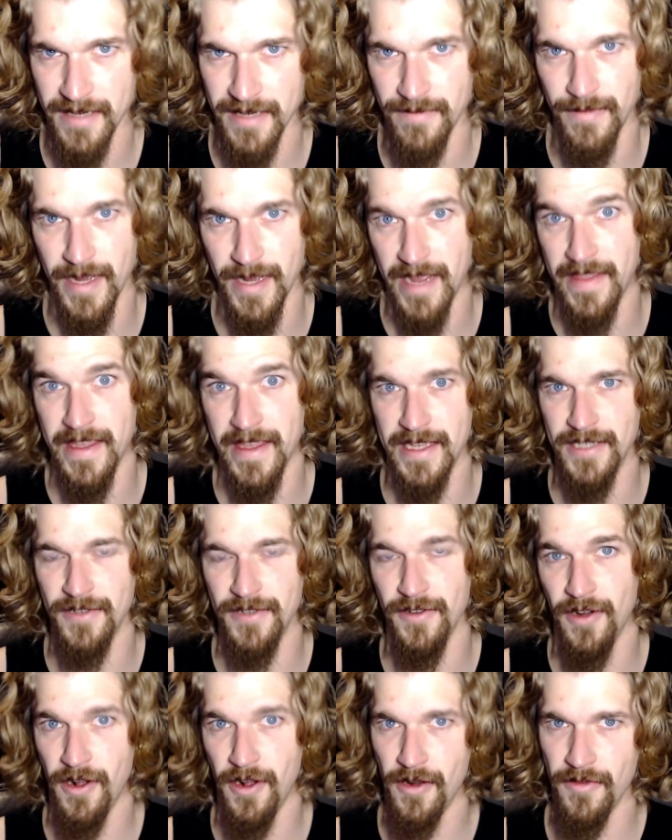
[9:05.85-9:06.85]
By then
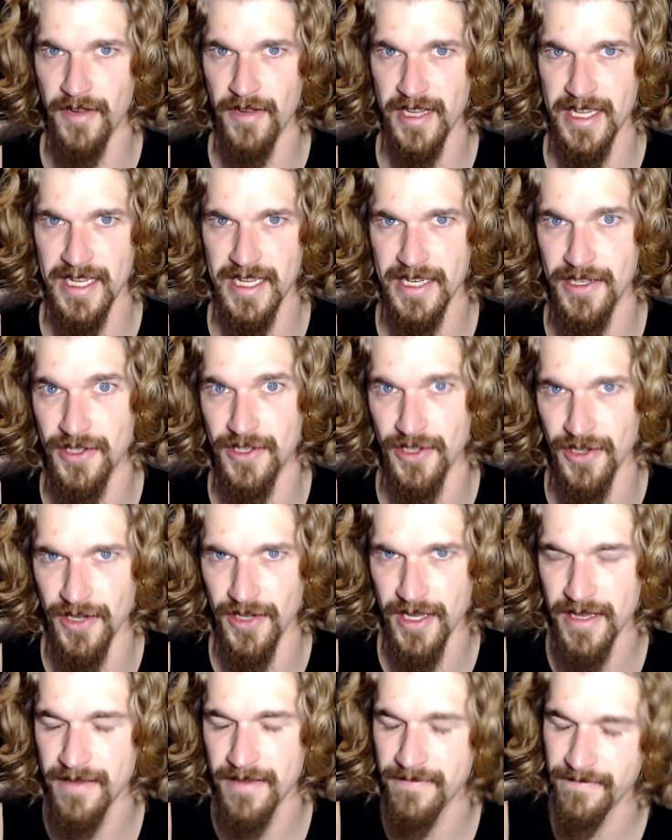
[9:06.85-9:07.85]
you're already injured.
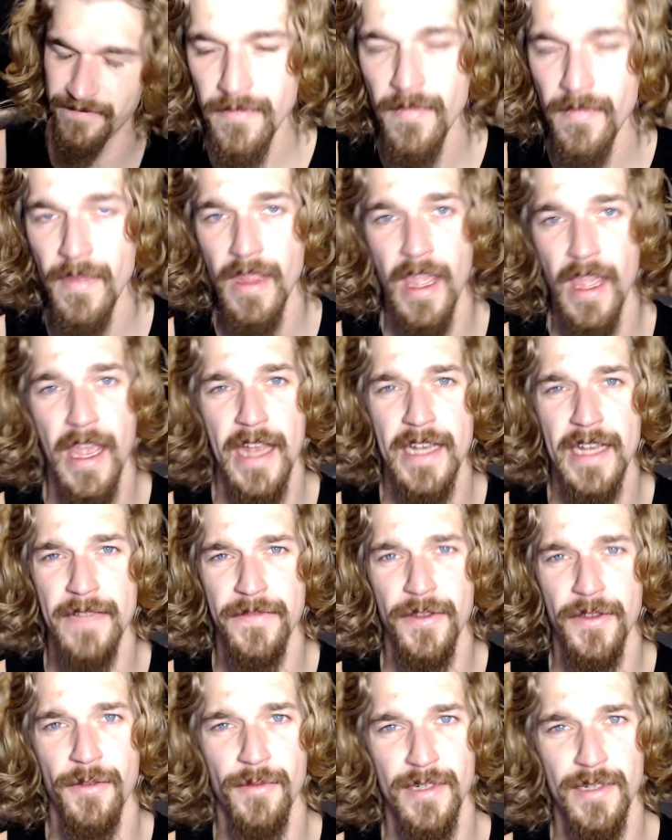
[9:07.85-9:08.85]
And if
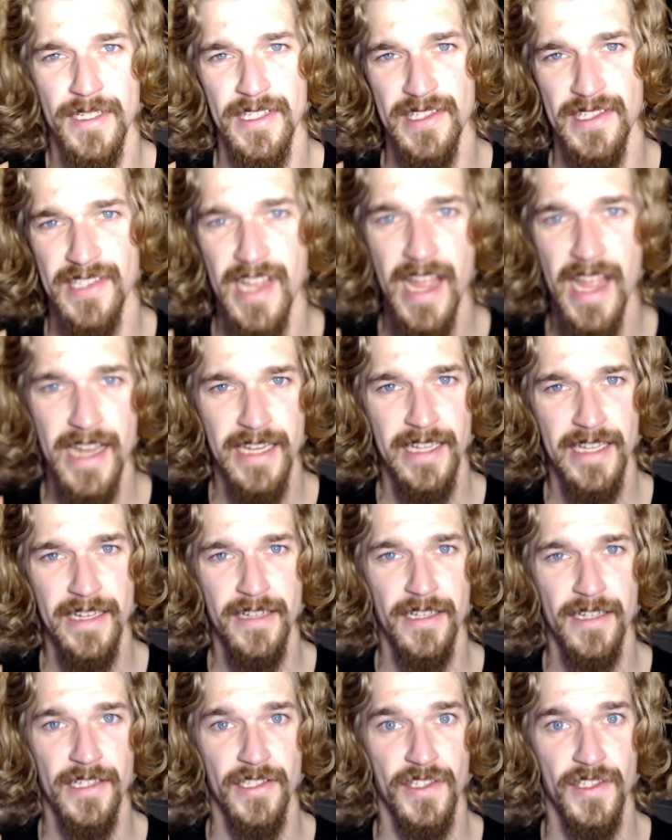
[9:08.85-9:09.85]
you were designing
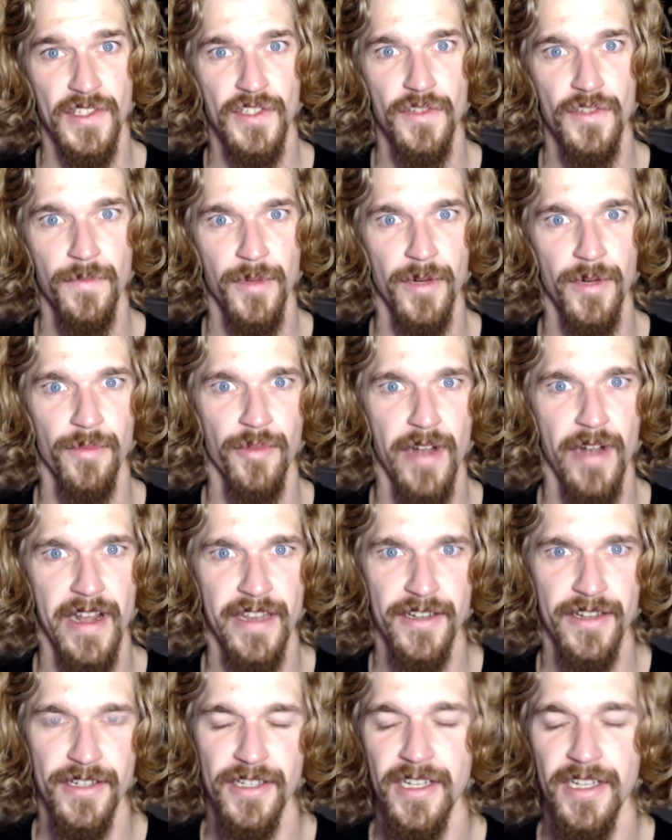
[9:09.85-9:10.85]
a super
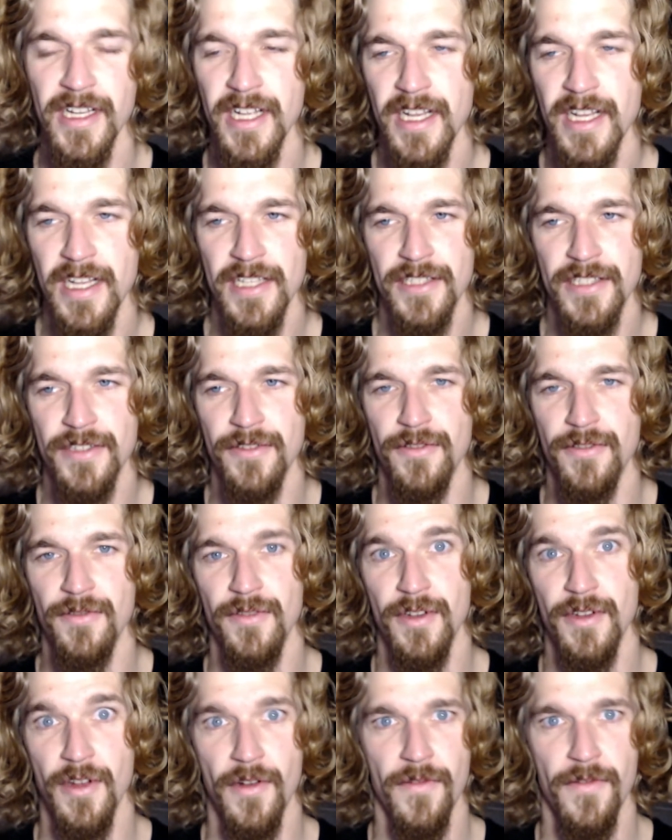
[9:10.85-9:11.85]
predator to
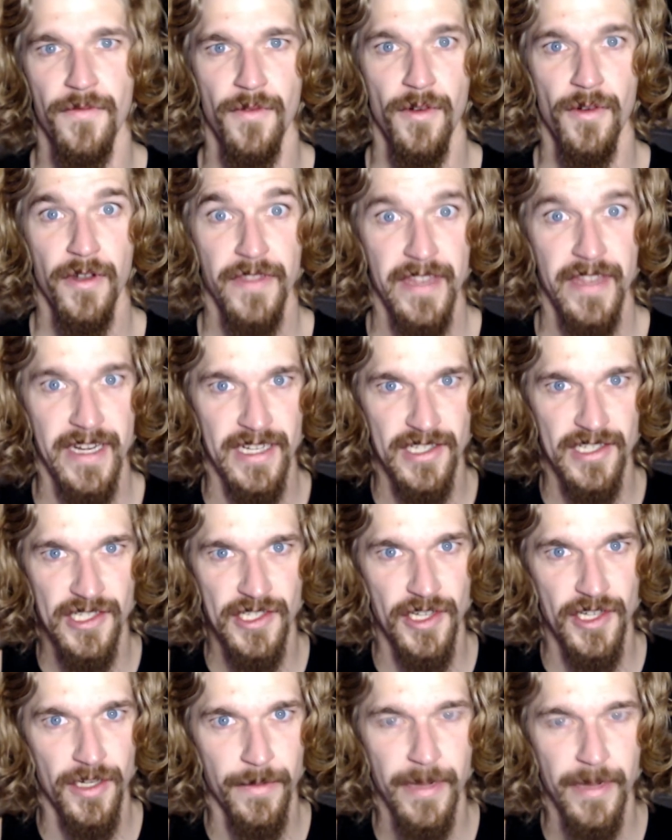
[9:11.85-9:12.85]
go forth and
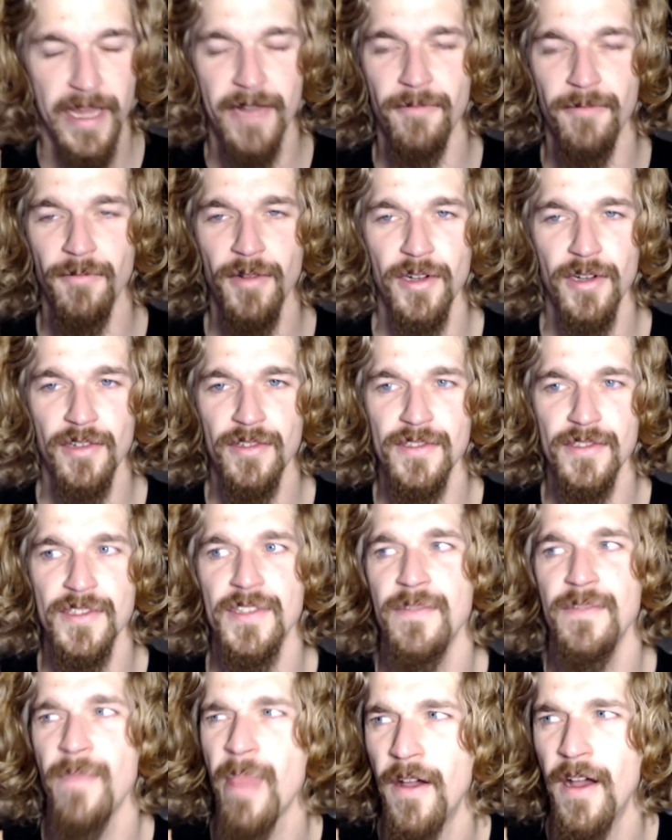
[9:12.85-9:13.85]
exterminate
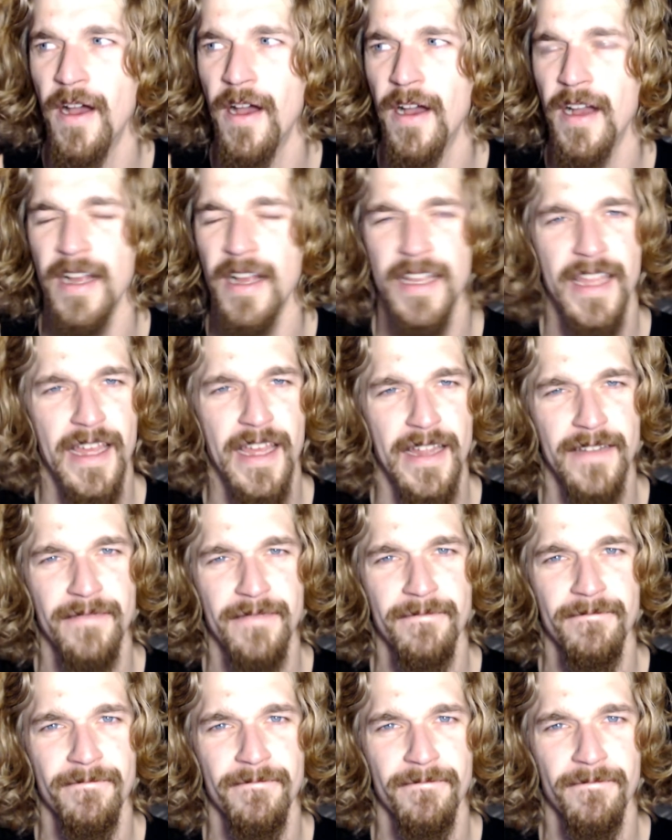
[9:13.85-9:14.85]
worlds,
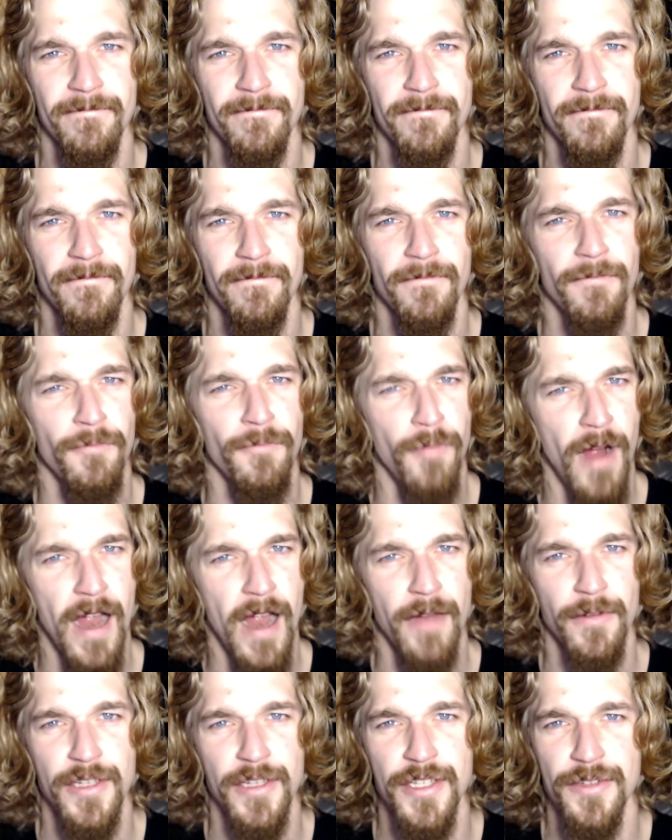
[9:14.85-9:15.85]
again, why
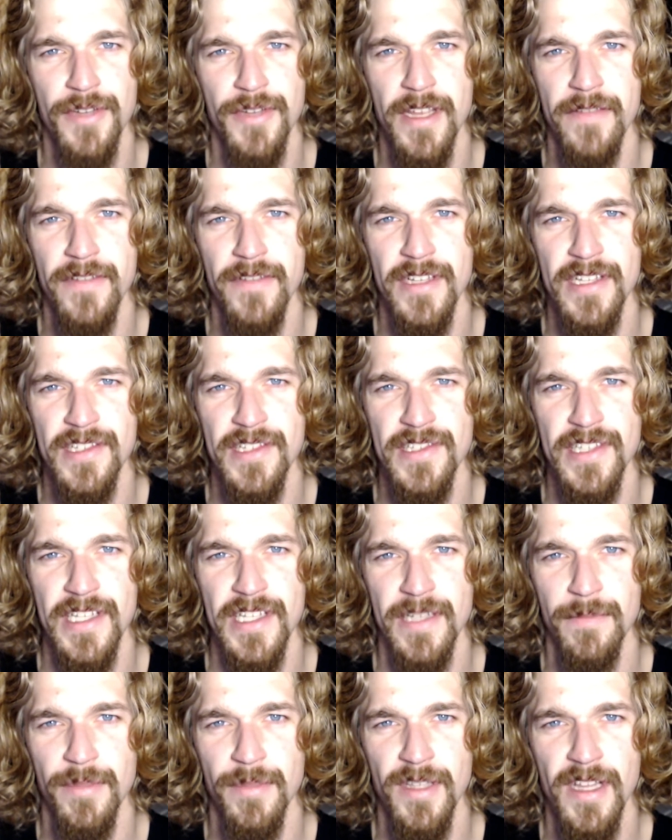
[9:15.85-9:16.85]
would you give it
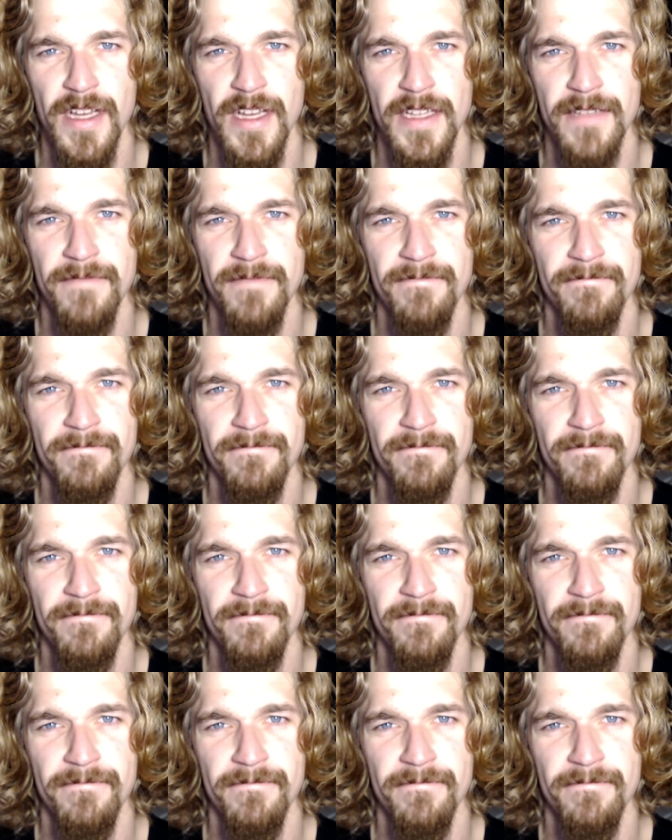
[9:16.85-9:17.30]
acidic blood?